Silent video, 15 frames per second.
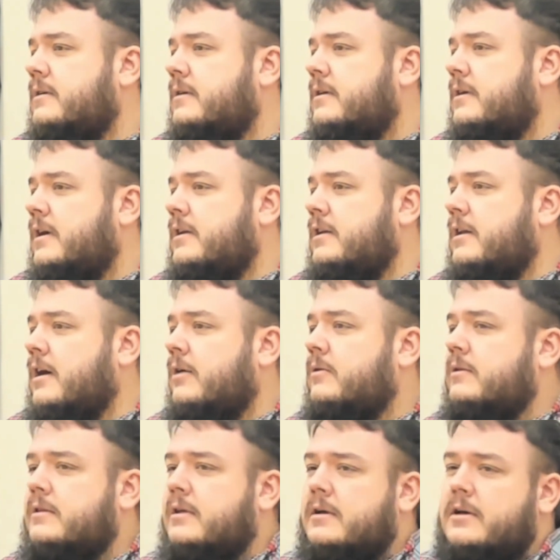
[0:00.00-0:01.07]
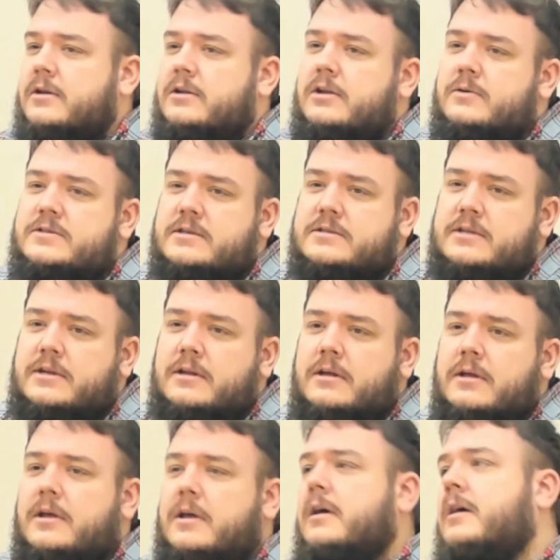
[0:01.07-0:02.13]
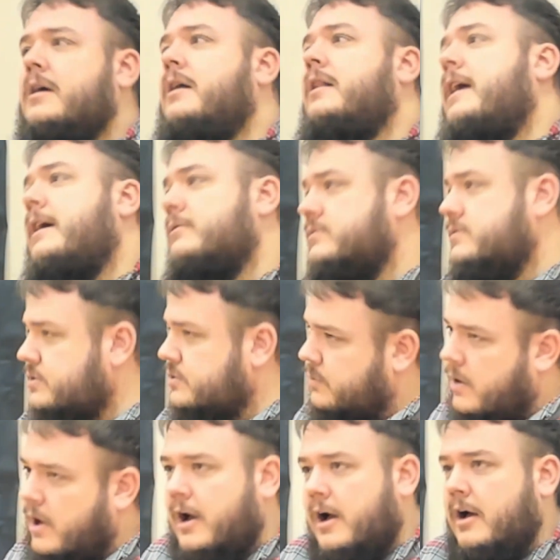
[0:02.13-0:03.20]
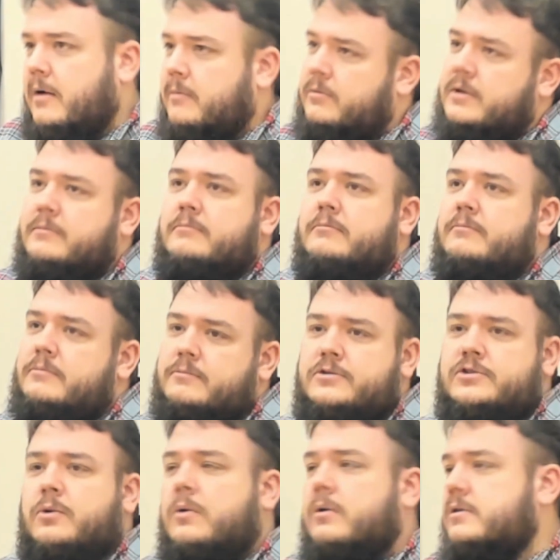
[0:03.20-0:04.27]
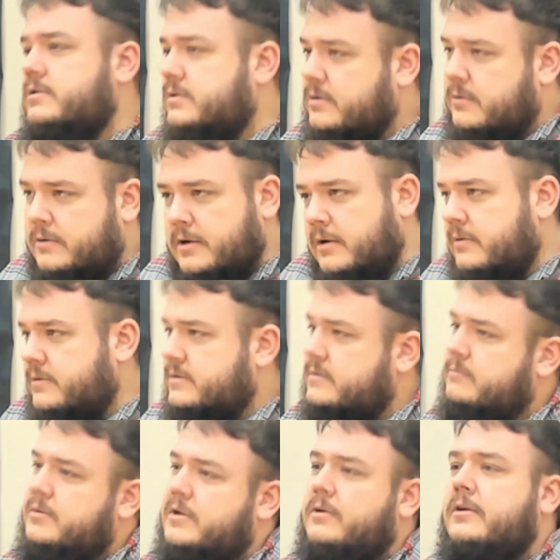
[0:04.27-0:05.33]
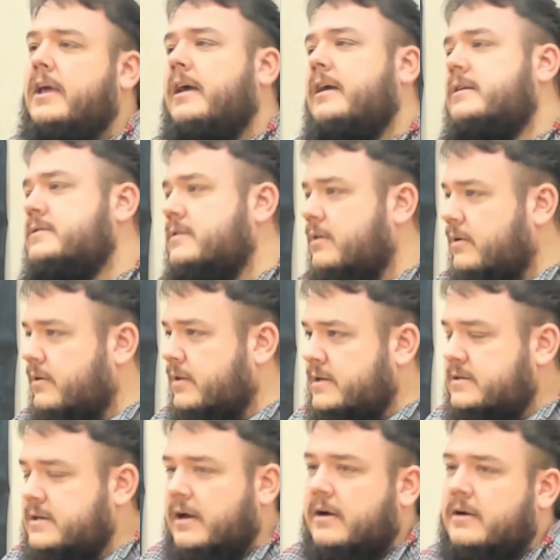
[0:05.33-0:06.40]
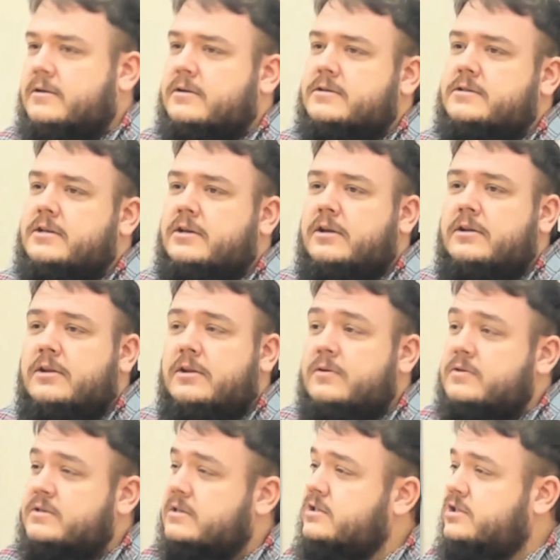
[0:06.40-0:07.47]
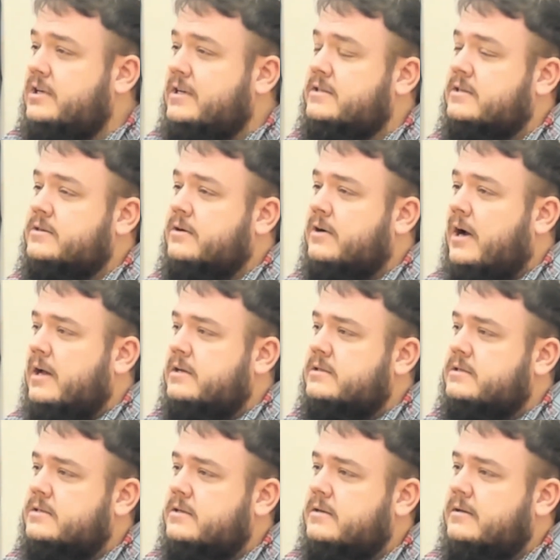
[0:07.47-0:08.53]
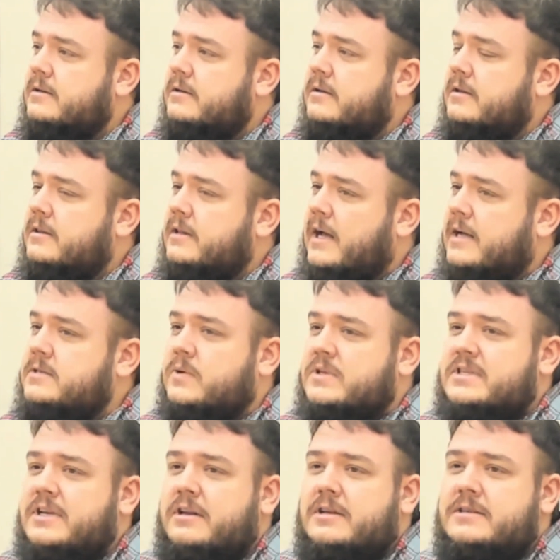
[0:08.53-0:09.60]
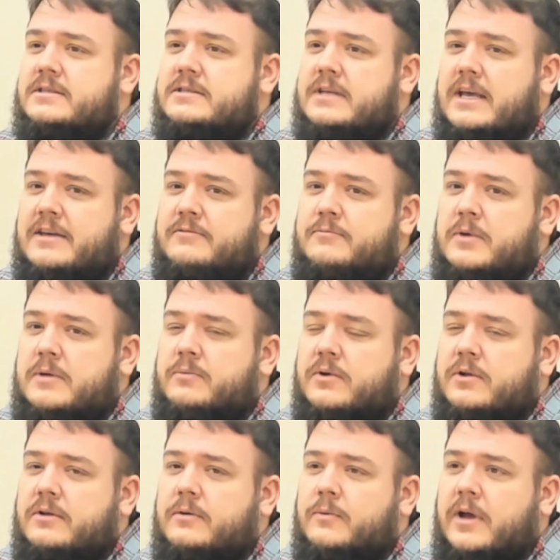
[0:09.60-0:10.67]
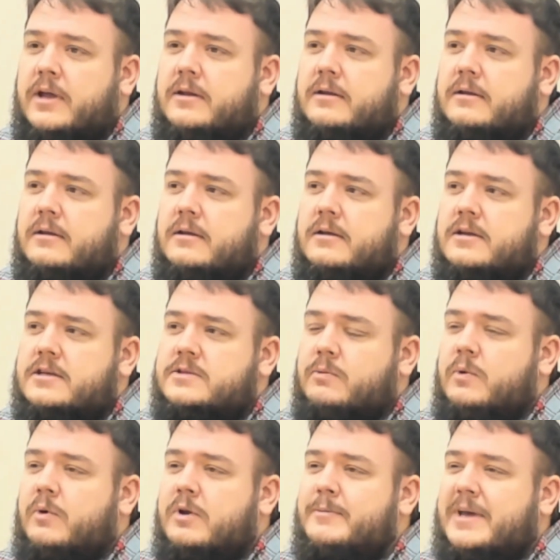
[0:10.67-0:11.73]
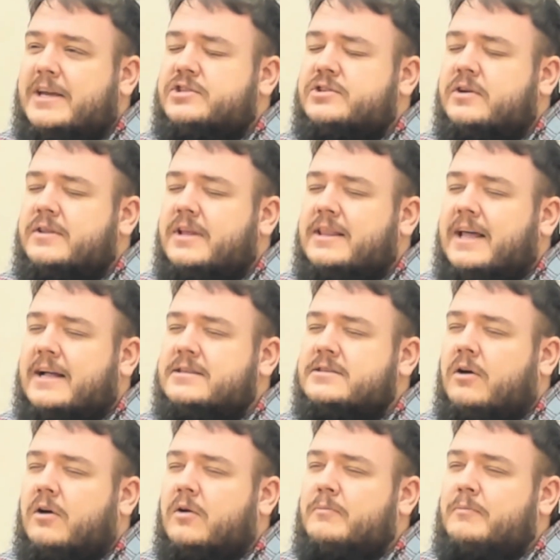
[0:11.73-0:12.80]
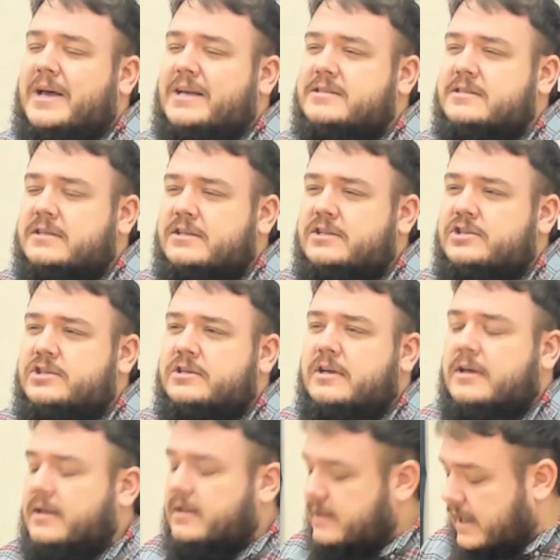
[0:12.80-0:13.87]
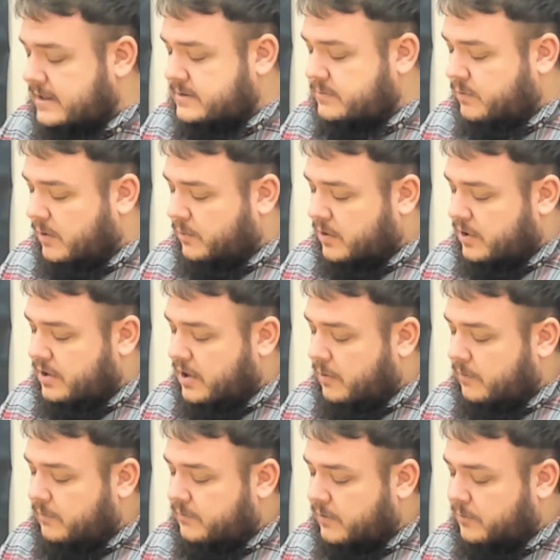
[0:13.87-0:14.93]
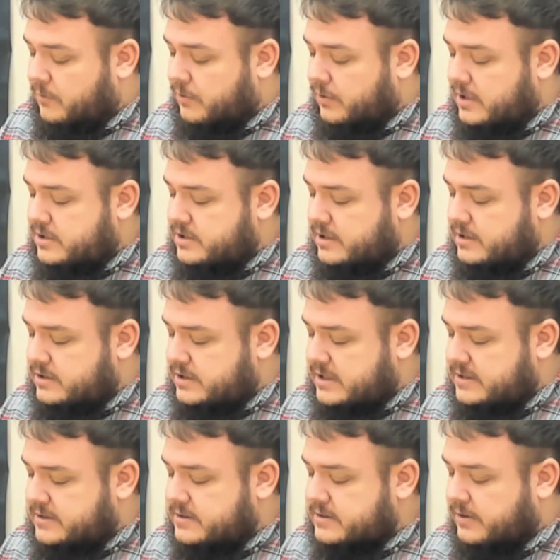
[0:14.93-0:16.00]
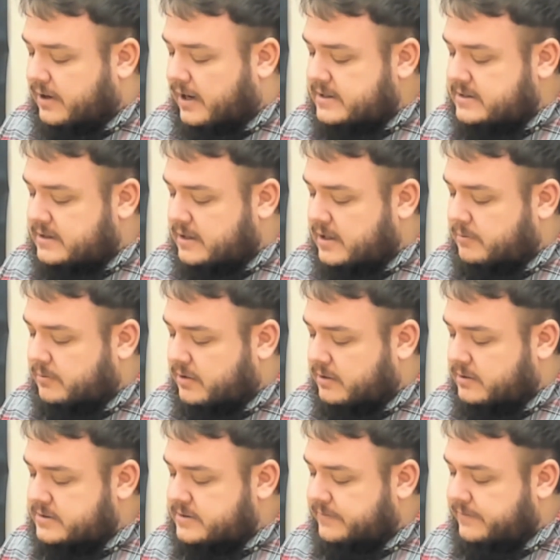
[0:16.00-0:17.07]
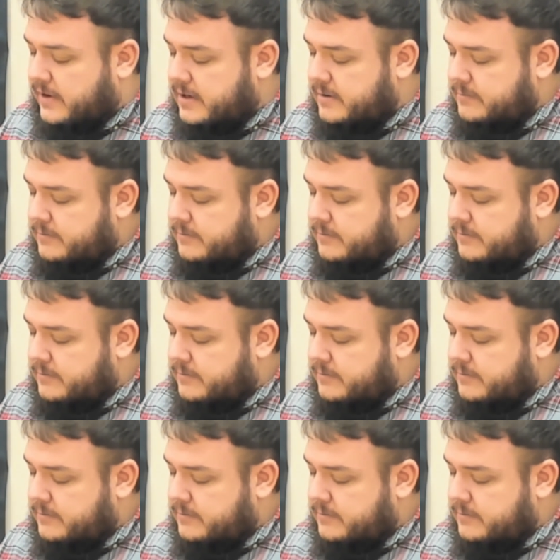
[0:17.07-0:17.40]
And, you know, the good news isn't Klaus Schwab and George Soros and Bill Gates and all these characters. The good news is Jesus Christ. That's what's going to save people, right? So we want to make sure that that's our message. That's what we're known for preaching, Jesus Christ and Him crucified.